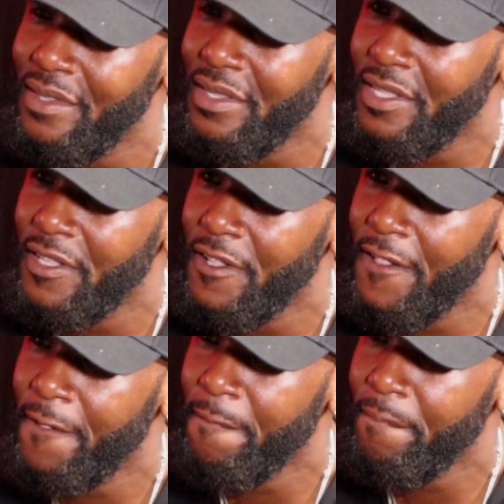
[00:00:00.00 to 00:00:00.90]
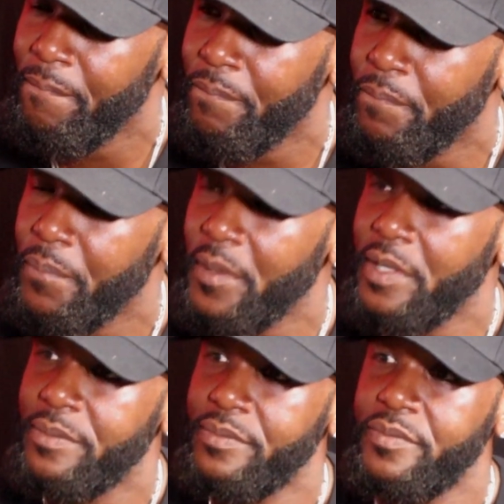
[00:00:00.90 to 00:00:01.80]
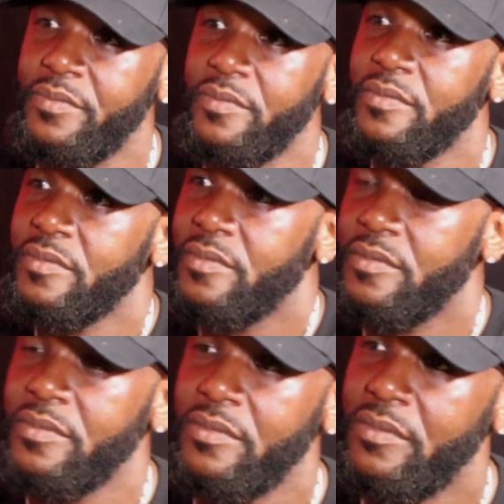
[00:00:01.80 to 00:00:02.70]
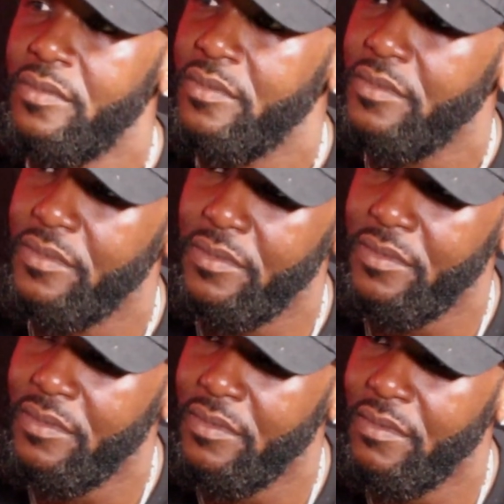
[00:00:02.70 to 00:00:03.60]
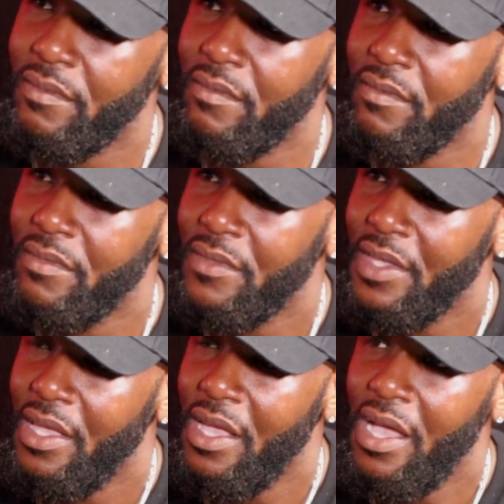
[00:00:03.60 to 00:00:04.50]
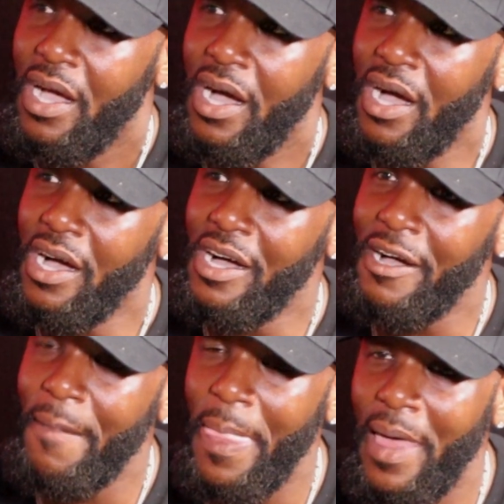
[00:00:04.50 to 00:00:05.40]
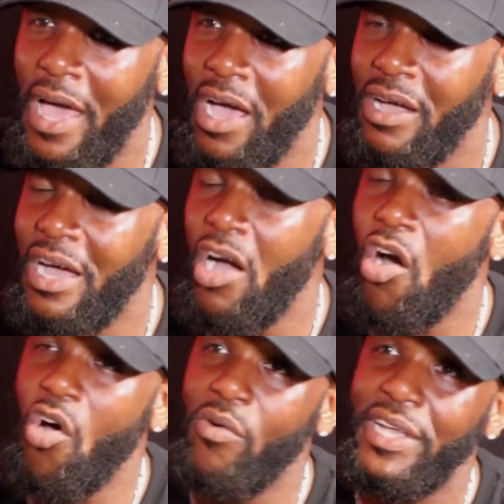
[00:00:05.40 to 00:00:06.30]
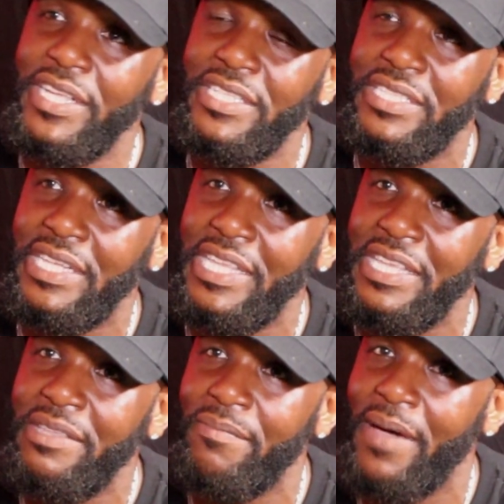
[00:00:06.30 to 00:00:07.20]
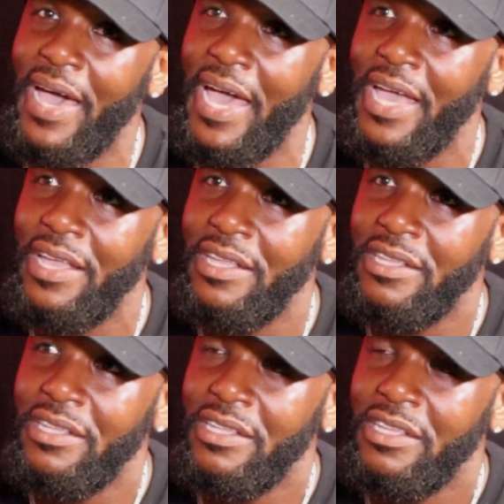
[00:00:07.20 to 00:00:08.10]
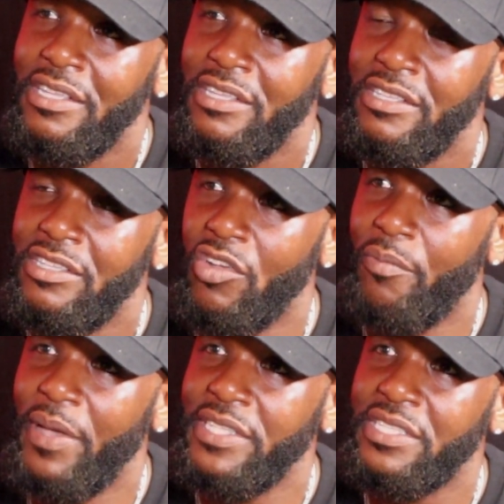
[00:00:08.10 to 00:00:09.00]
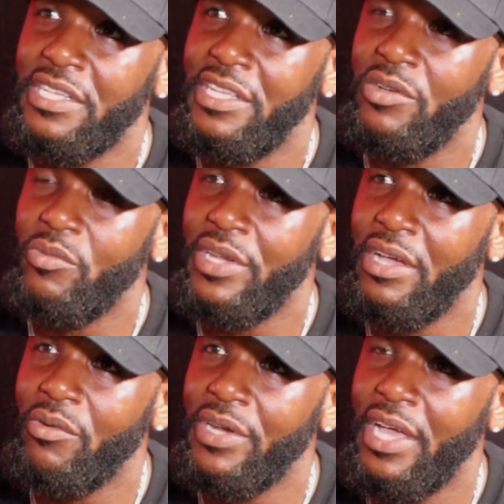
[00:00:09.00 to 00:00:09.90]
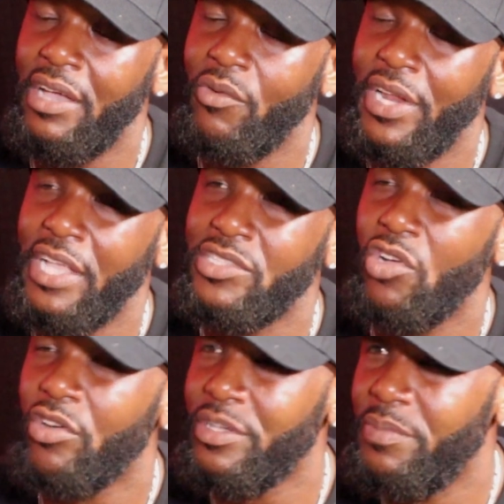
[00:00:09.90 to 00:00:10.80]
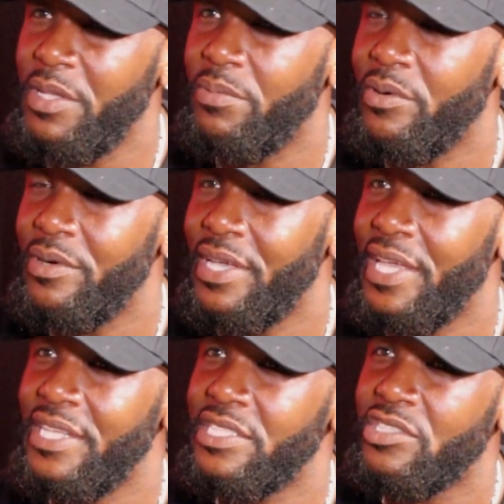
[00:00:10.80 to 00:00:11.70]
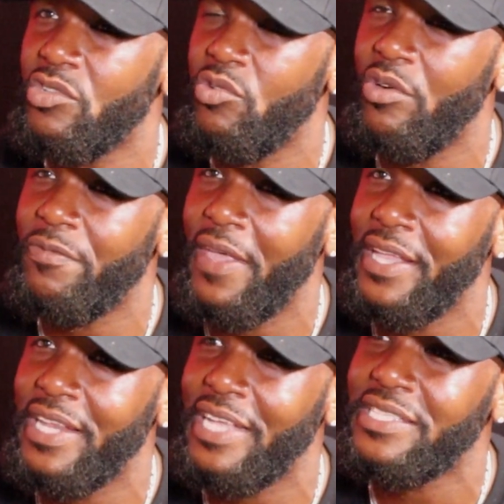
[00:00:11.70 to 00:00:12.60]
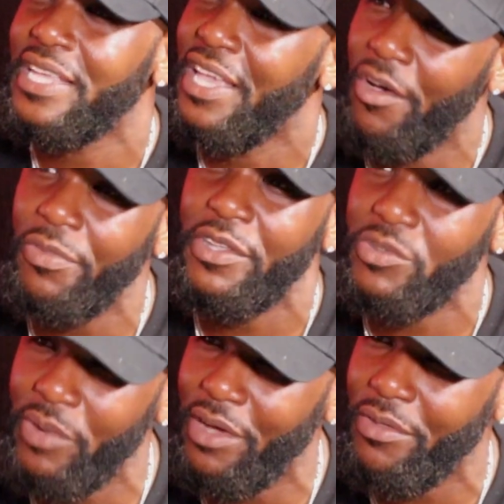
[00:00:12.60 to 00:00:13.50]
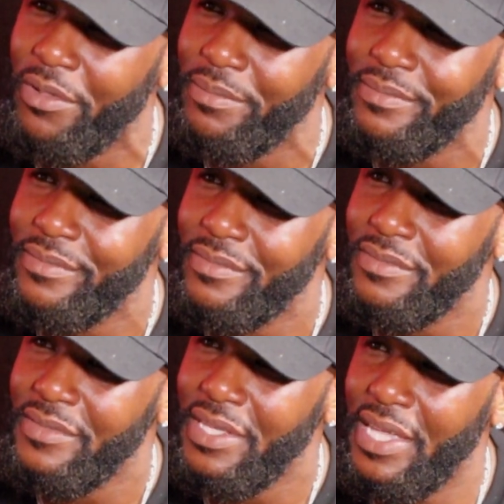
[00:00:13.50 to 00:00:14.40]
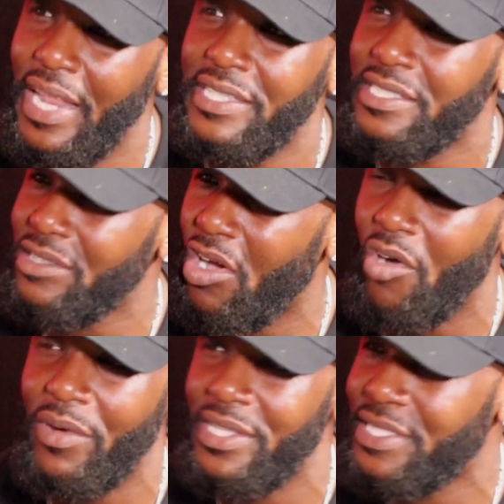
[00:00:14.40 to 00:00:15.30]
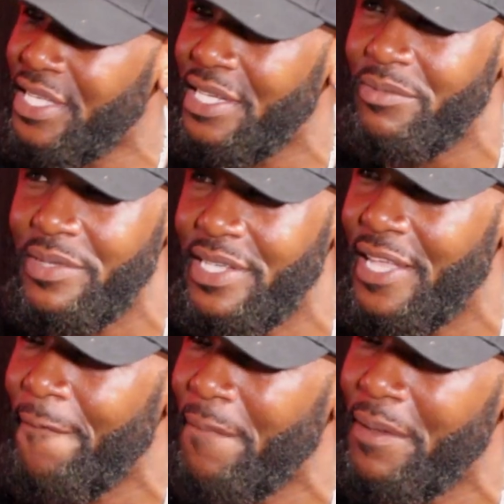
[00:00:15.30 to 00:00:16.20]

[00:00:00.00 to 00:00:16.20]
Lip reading: Do you have a core saying, something that you always just lead by, like your thing? I always lead by, you know, basically when I talk to people, and it's just a core thing that I say, health is wealth. Oh. And I just always kill them with